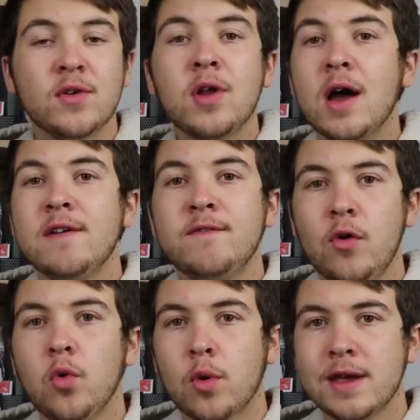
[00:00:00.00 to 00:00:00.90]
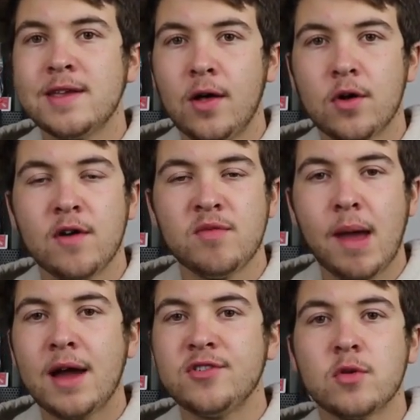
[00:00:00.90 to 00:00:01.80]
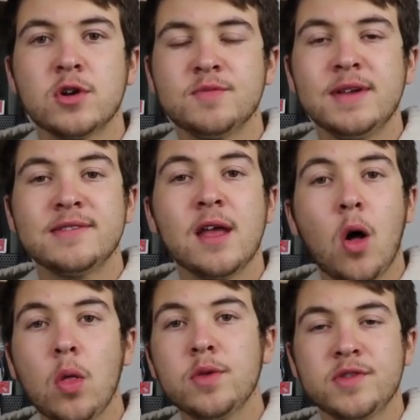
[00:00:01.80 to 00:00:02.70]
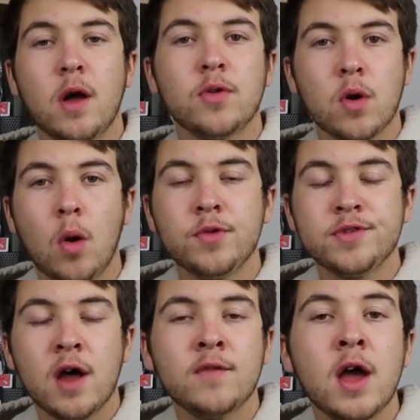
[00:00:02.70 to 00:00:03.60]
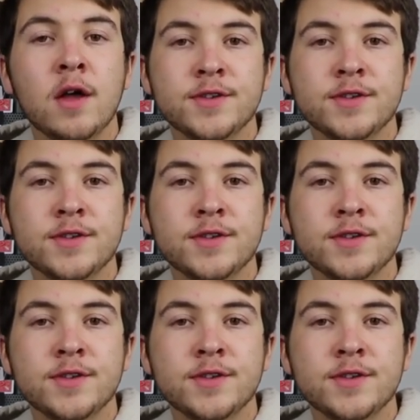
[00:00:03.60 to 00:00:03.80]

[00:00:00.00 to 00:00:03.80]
They're not a full retailer of Magic, which means they only sell their own stuff,